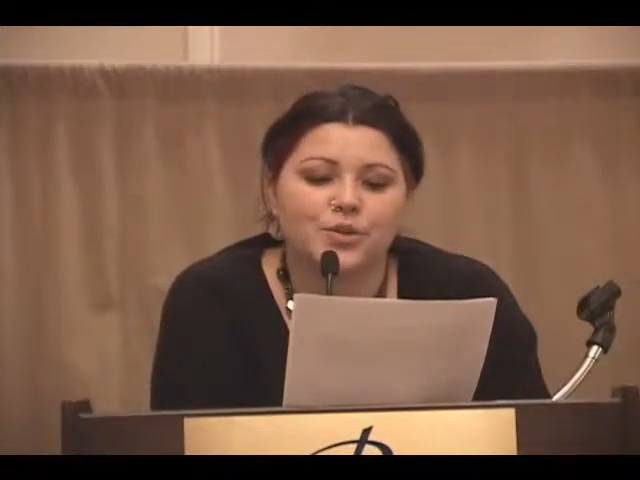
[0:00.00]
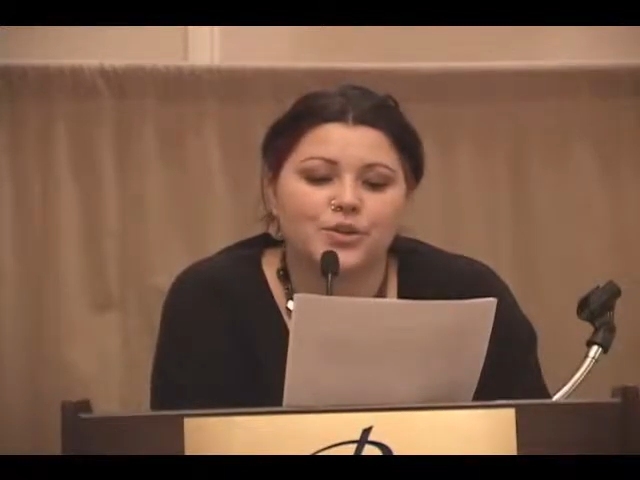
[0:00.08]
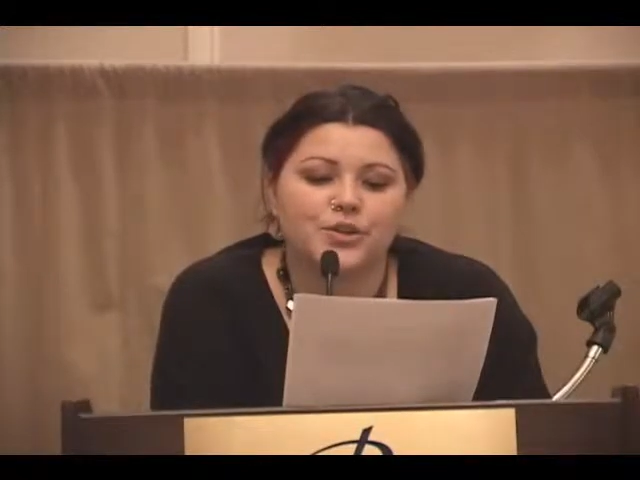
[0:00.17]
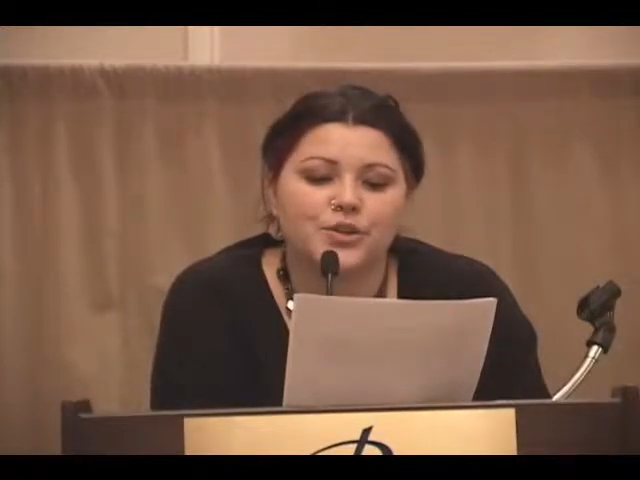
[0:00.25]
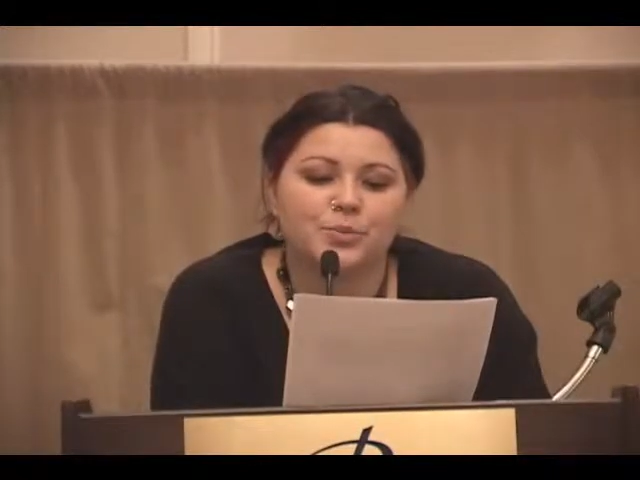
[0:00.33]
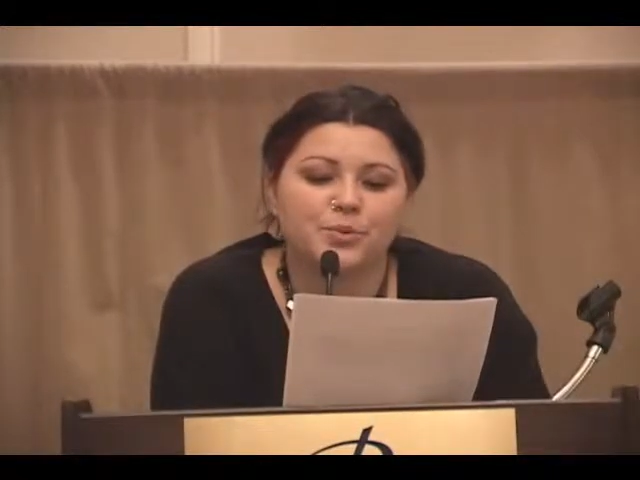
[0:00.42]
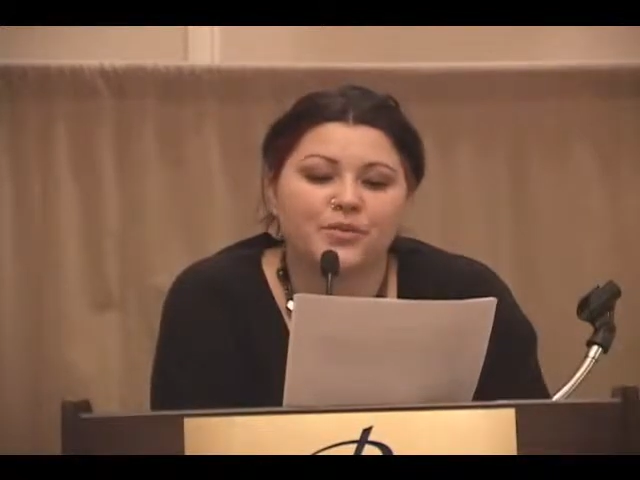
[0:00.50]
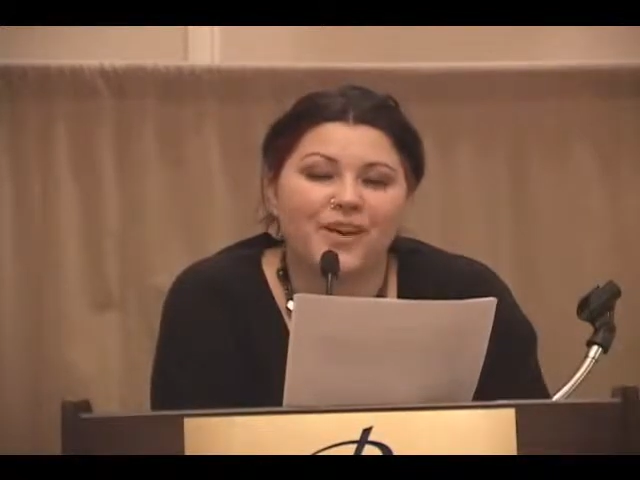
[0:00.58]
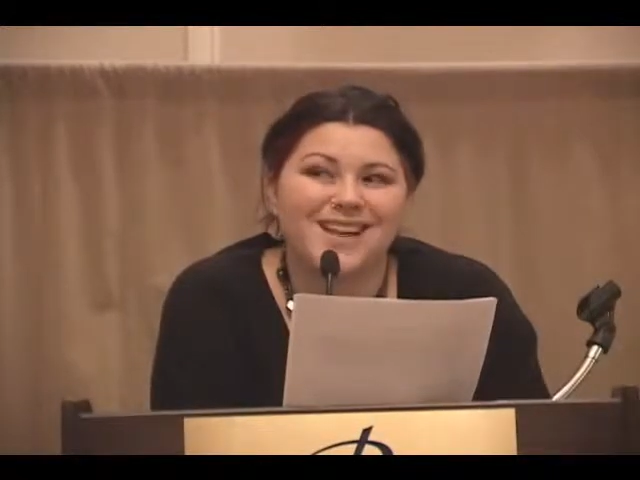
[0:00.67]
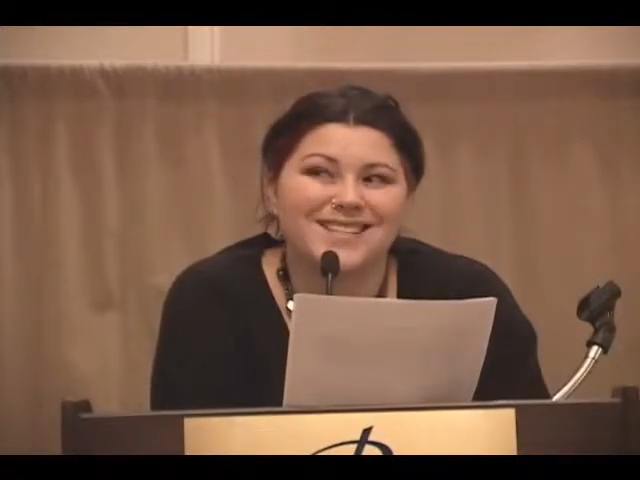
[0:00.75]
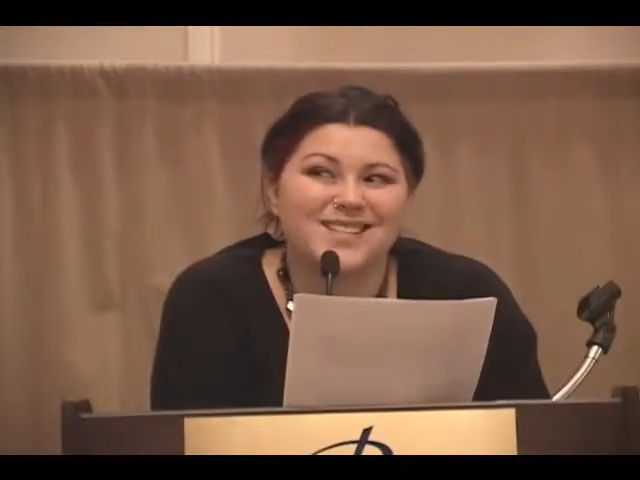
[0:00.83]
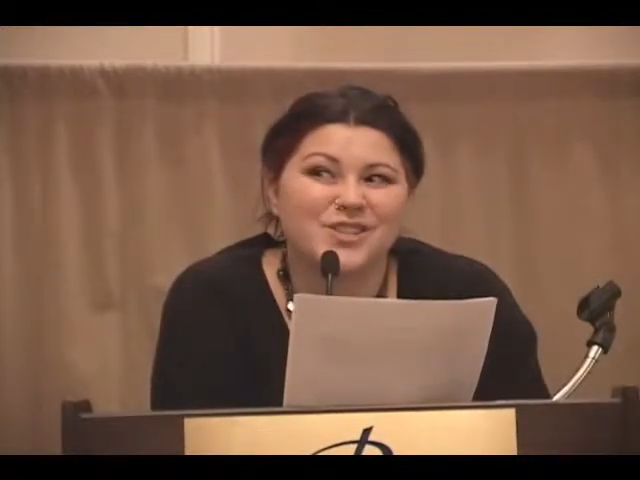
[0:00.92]
where she
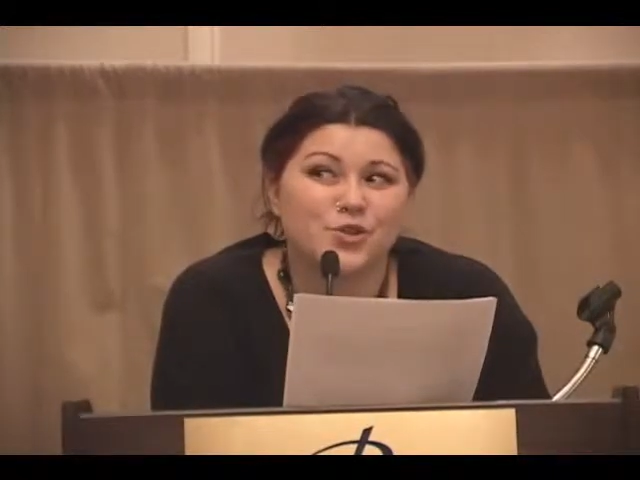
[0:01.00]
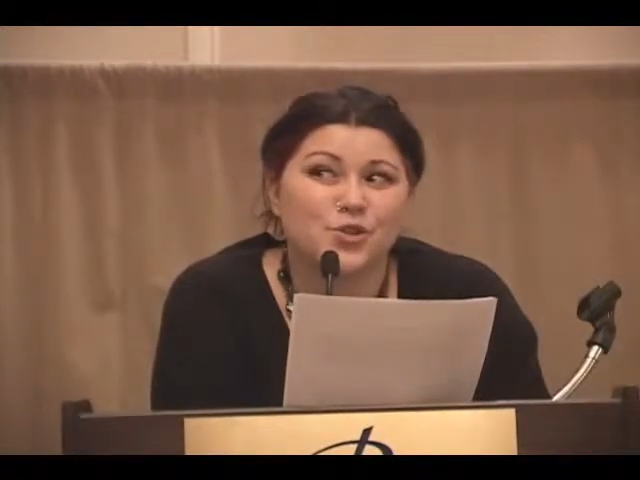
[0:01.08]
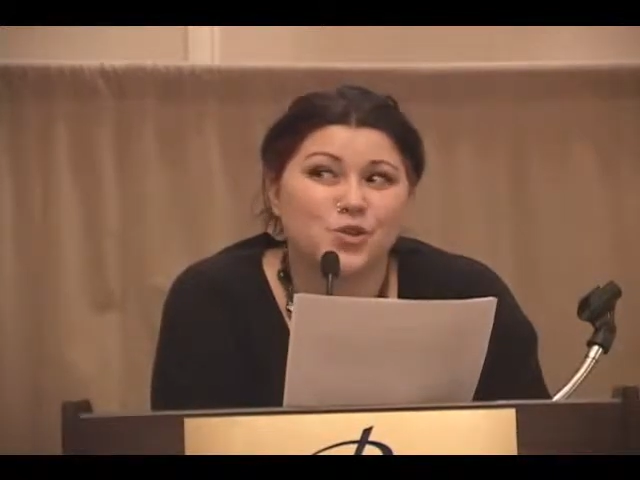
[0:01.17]
supervises